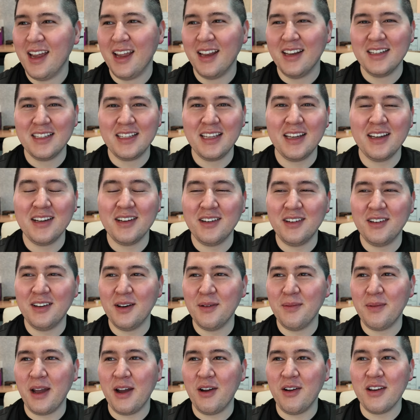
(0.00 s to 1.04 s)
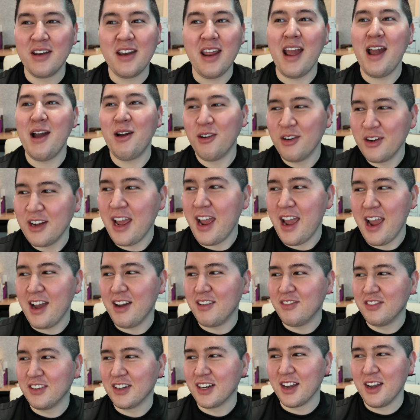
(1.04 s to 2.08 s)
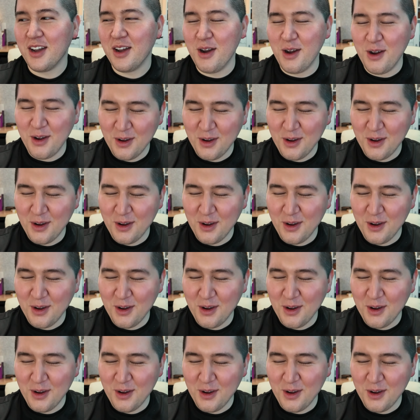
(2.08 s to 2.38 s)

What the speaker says: until about an hour and a half ago.